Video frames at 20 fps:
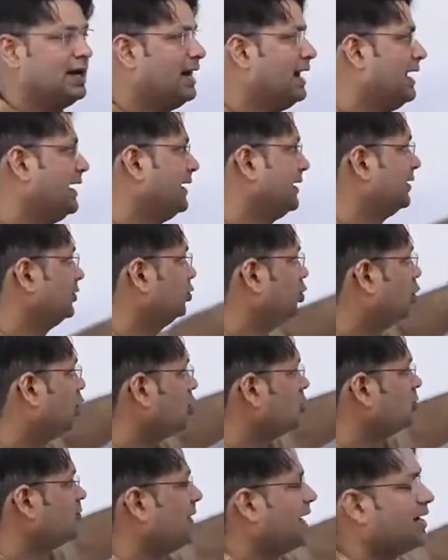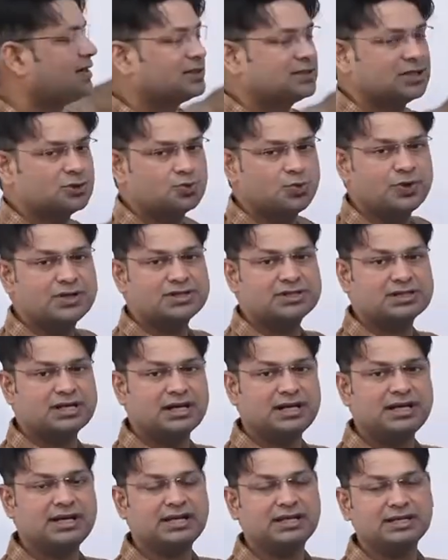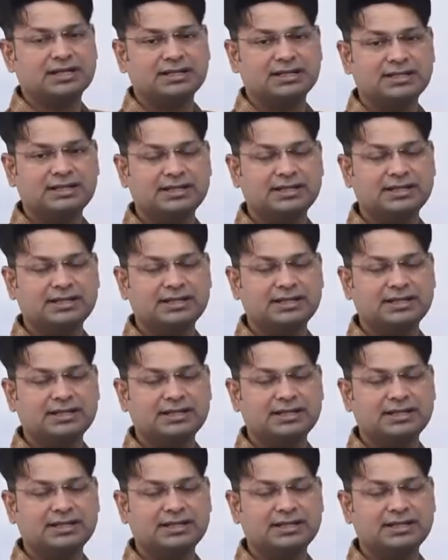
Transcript: And those factors we study